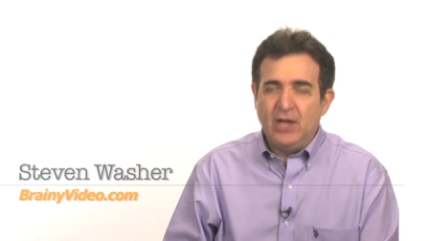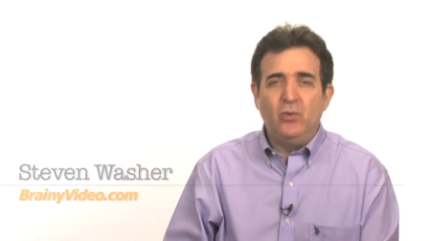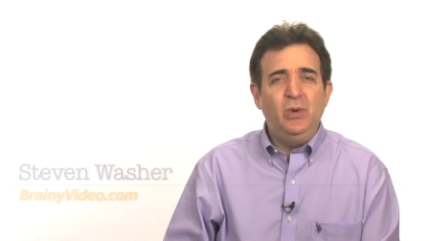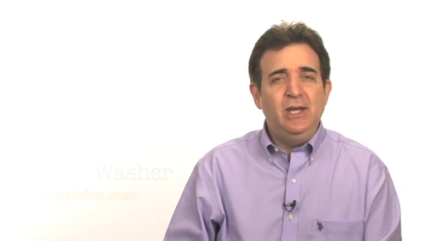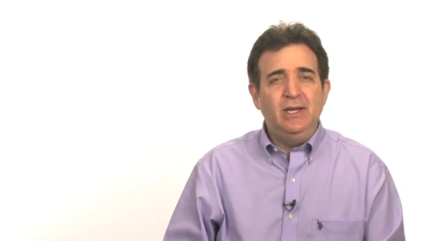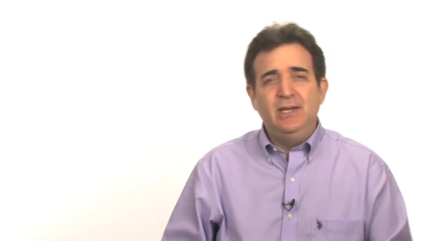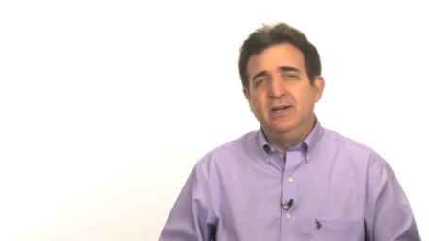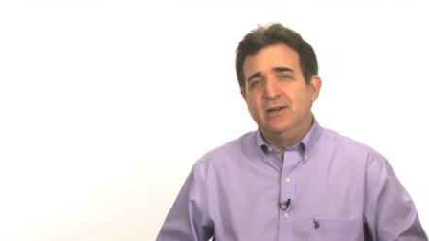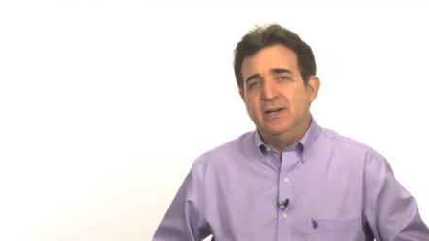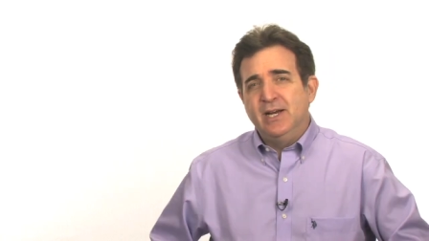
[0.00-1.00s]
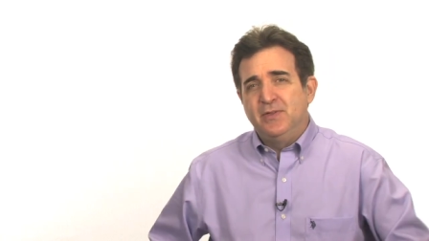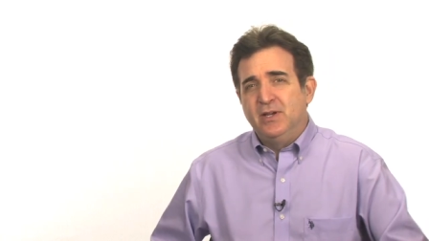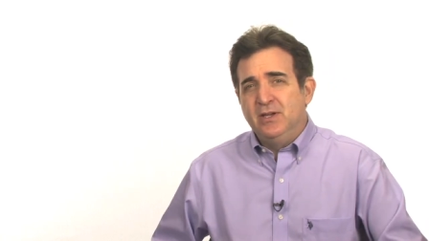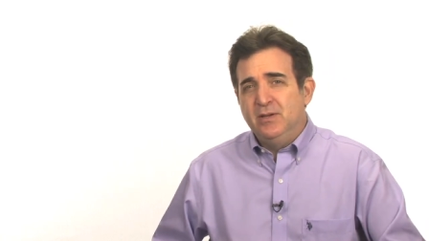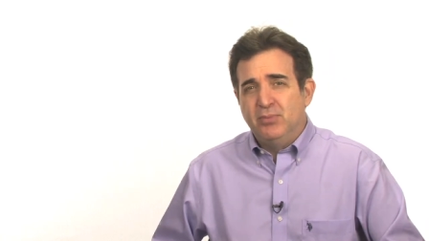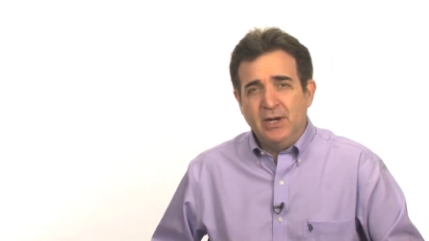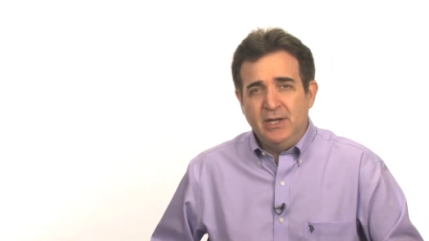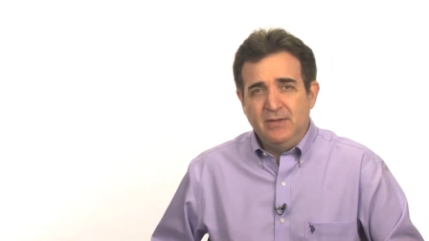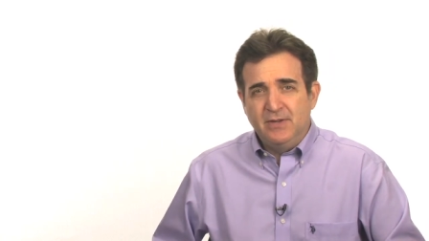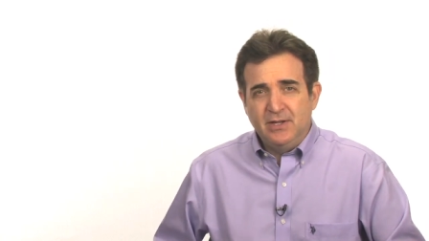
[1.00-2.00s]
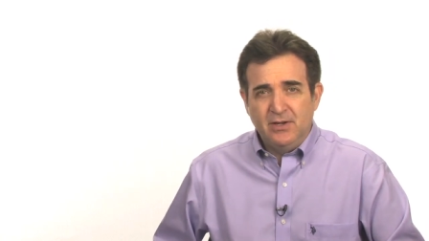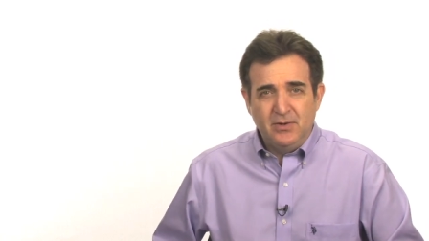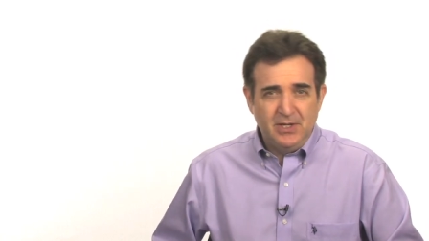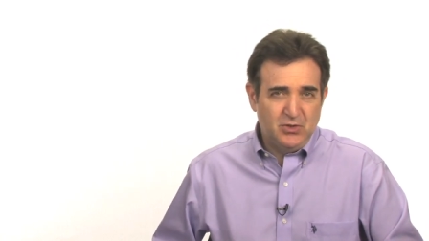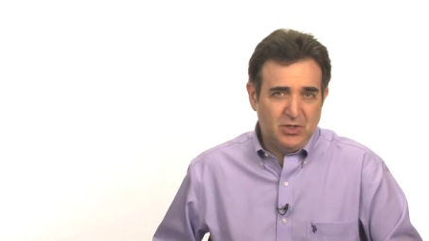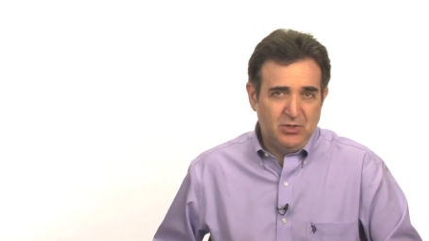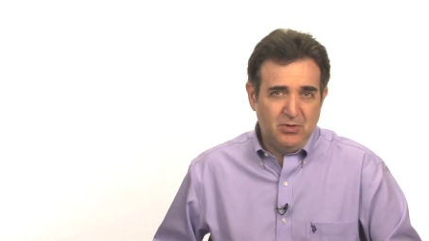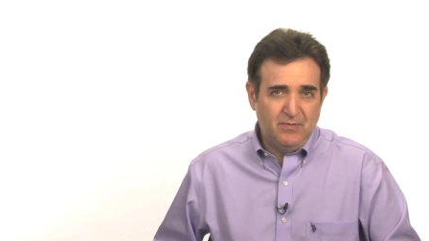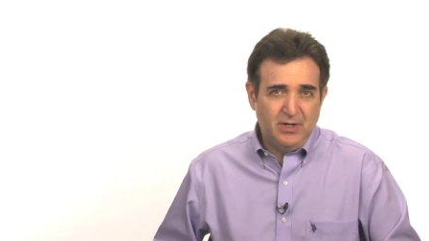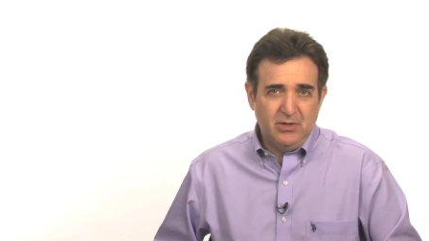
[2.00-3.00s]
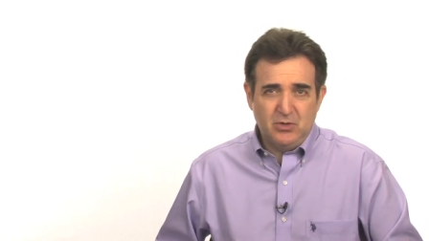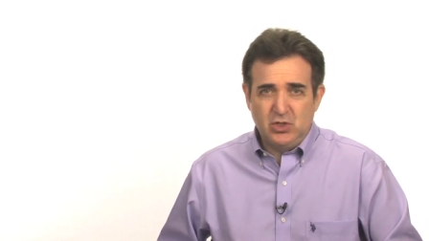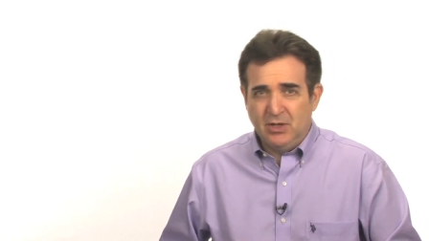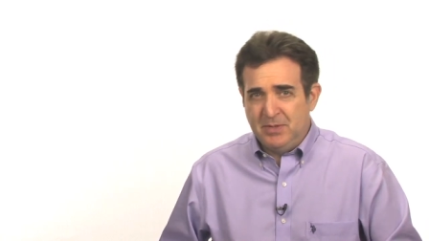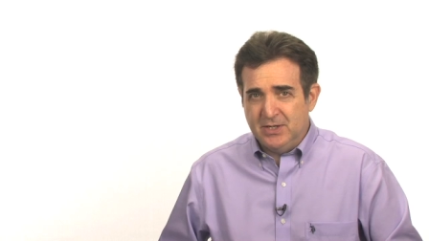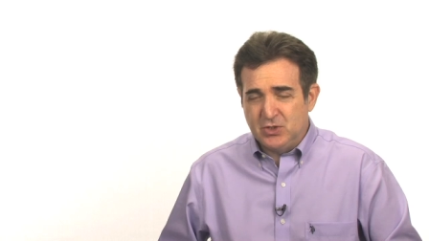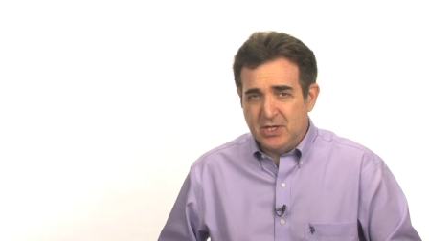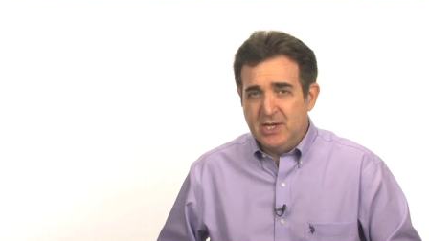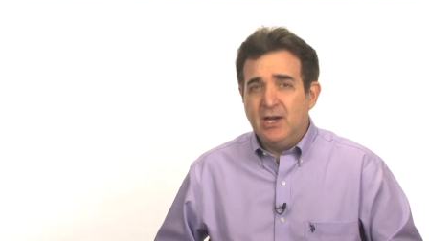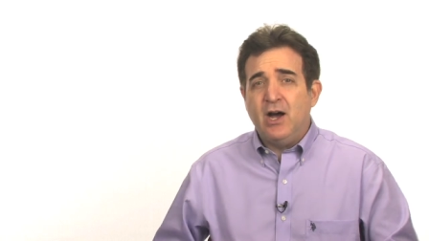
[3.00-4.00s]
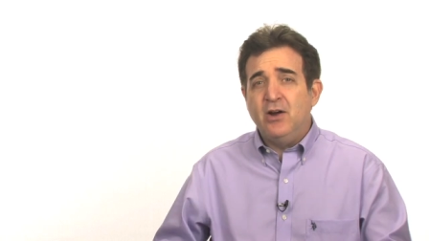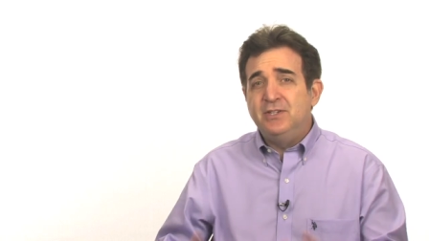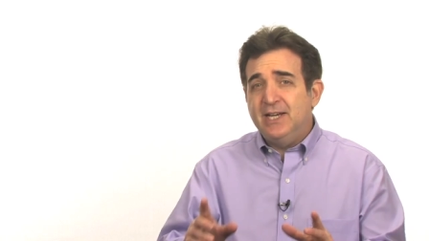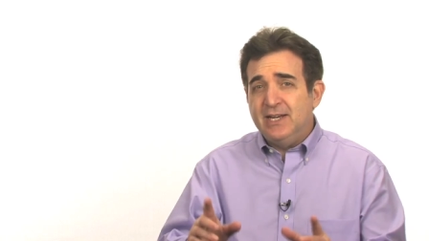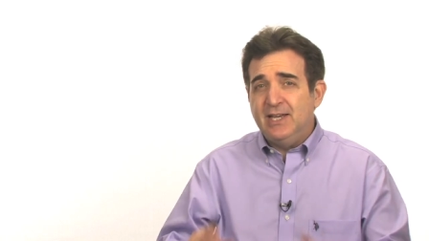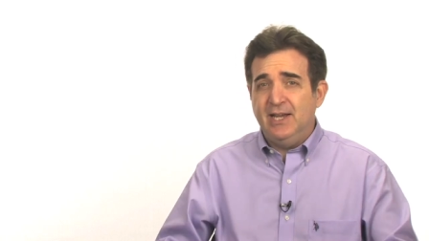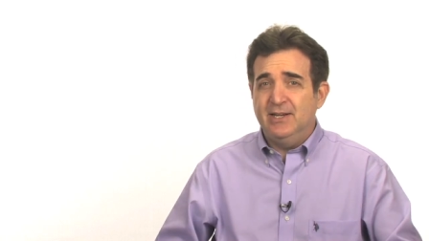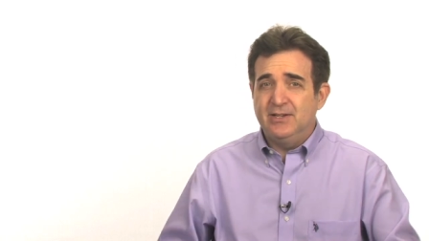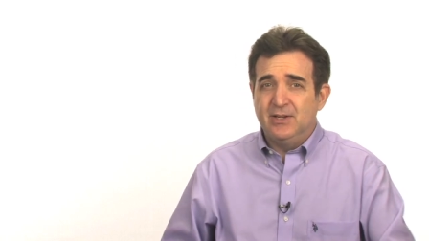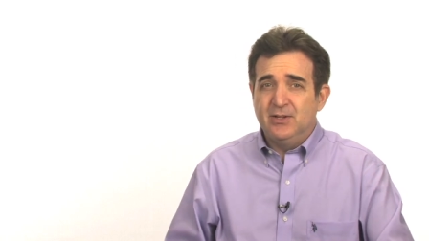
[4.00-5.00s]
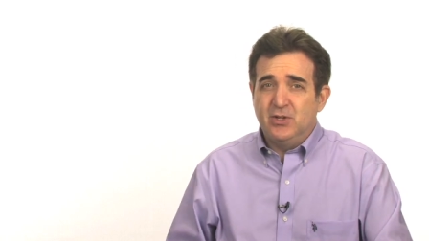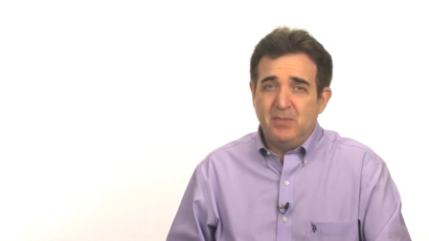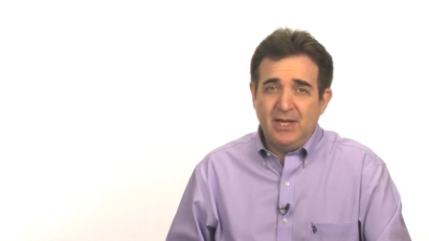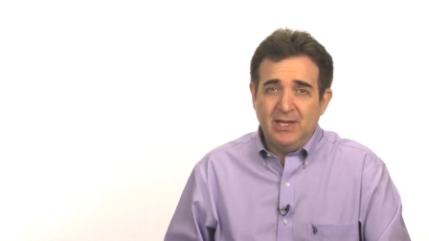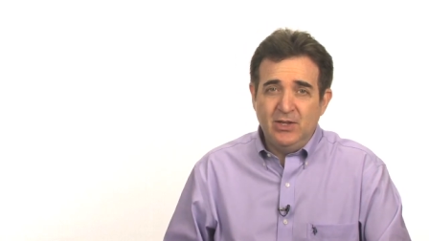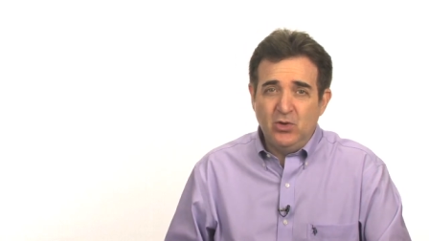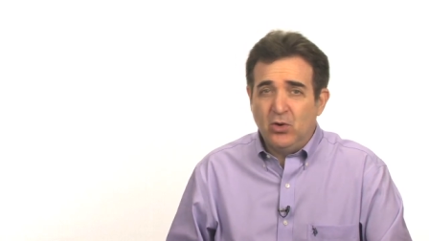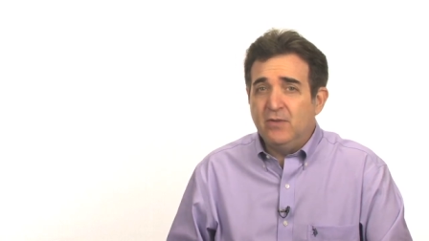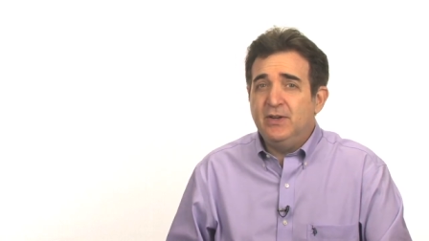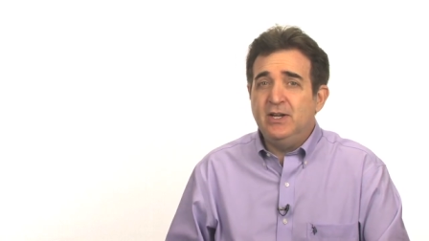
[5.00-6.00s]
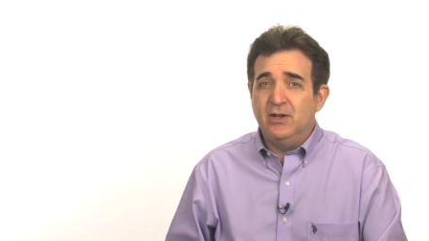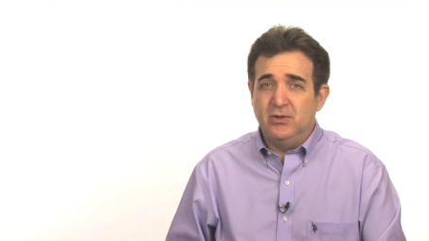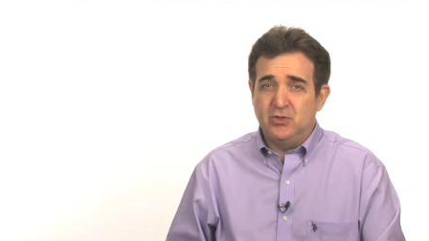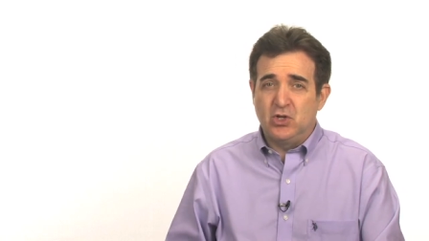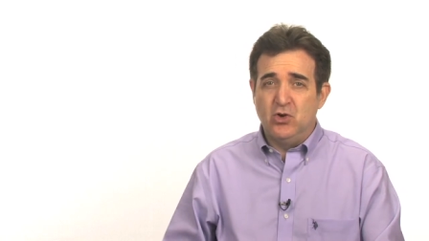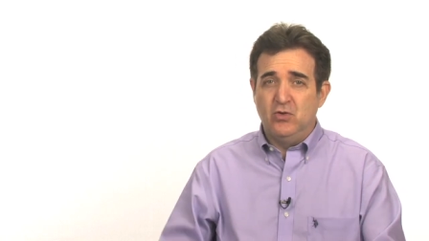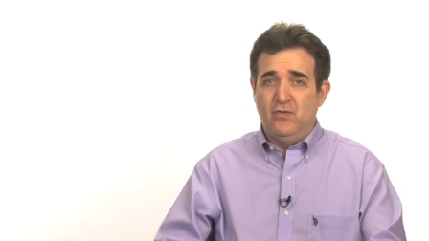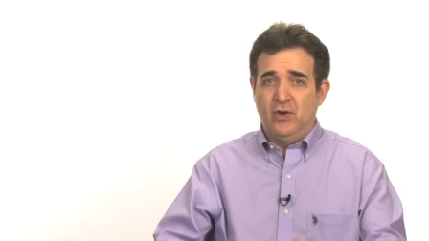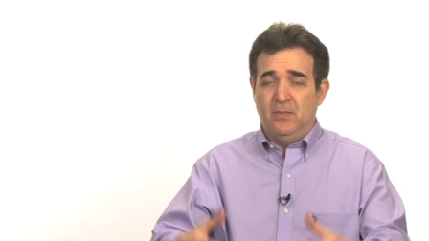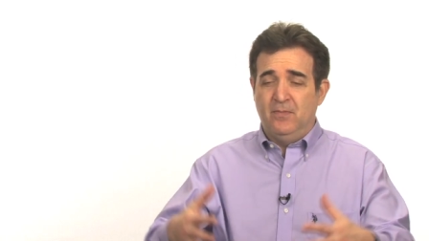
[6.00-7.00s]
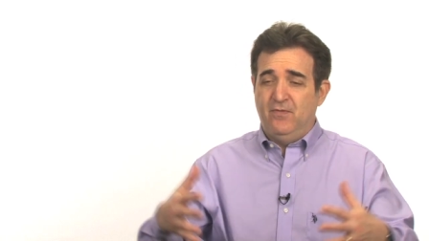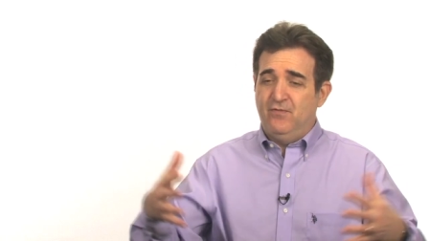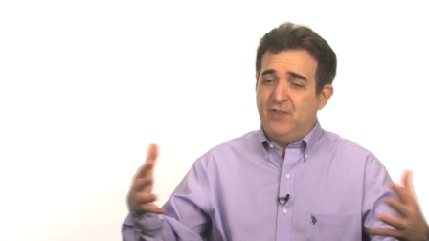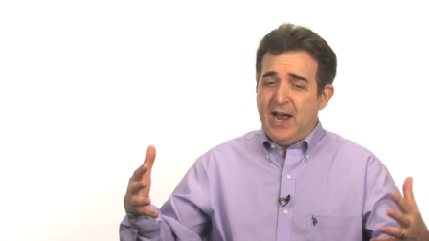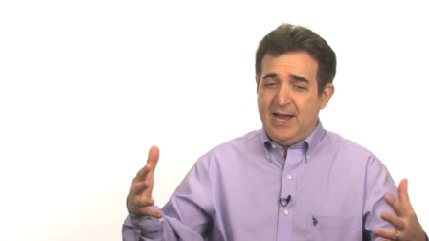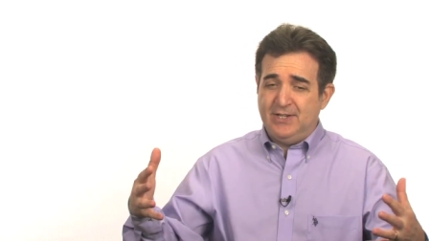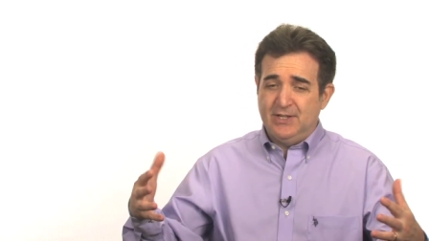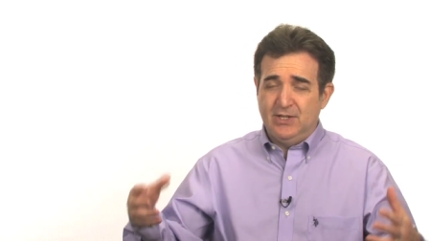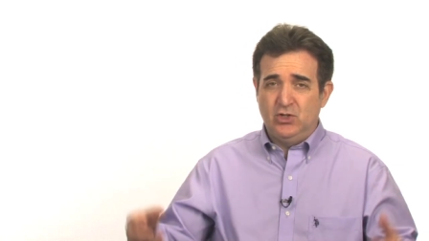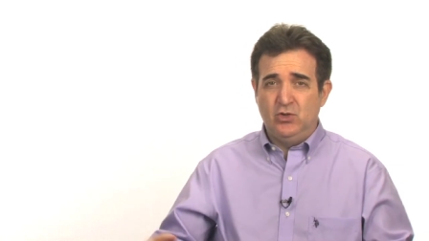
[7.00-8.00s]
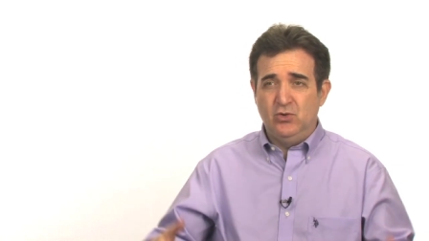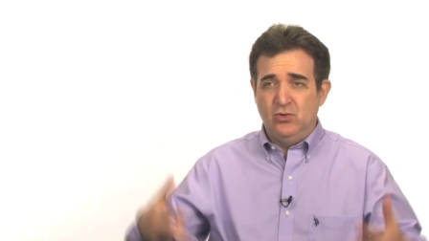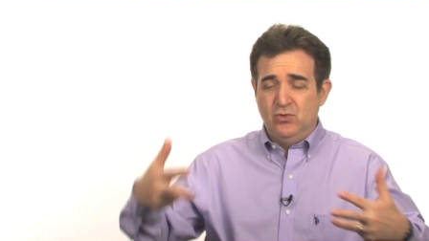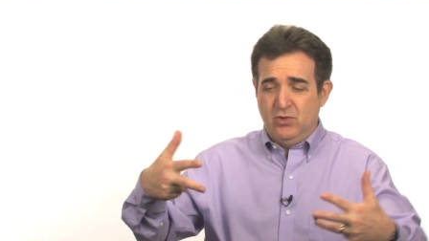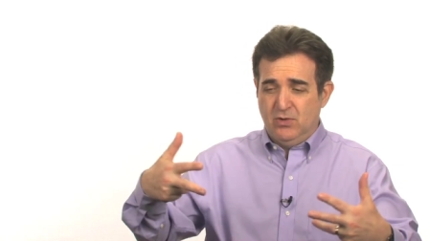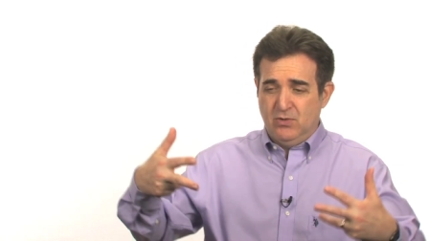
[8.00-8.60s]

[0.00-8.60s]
We here at the Brainy Video Institute of Video Slimness are dedicated to making your videos go from fat to,